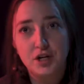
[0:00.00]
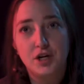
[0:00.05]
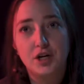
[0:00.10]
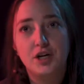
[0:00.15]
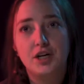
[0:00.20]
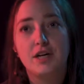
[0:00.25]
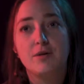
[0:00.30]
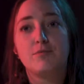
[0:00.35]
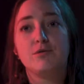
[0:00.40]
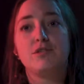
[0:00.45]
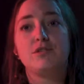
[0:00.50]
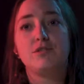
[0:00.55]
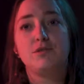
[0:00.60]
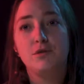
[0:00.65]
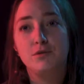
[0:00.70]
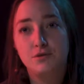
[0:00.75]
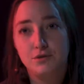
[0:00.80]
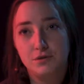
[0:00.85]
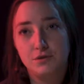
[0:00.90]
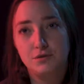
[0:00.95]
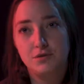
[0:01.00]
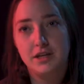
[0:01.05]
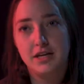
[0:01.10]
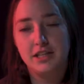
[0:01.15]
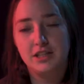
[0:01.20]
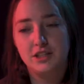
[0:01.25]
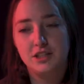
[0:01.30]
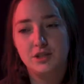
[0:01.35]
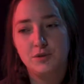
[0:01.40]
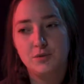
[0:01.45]
Her name was Tutu,
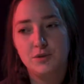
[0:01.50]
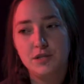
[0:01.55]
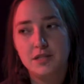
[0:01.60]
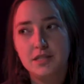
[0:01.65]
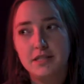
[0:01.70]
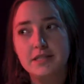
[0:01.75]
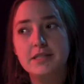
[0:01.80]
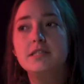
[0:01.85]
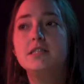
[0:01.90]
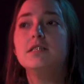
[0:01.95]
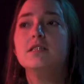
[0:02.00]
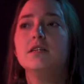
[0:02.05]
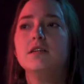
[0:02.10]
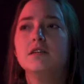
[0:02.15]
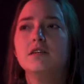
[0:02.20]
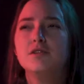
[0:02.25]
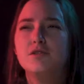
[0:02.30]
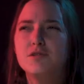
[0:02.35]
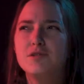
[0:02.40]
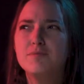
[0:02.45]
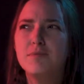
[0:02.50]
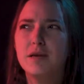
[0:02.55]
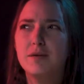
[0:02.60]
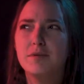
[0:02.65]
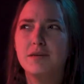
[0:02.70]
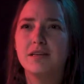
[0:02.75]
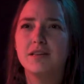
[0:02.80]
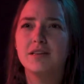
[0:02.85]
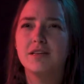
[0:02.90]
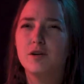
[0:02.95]
and she was
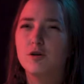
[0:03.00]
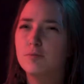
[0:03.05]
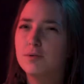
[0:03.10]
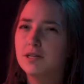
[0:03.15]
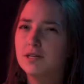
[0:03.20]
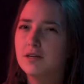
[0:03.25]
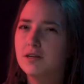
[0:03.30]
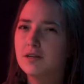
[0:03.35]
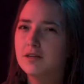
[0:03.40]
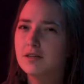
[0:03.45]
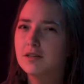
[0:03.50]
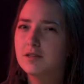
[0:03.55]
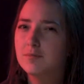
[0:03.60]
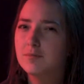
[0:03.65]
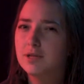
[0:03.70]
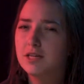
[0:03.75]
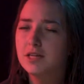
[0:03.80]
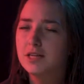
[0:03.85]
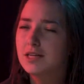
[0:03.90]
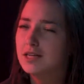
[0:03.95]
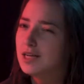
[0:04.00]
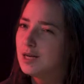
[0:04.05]
maybe a little bit younger than me,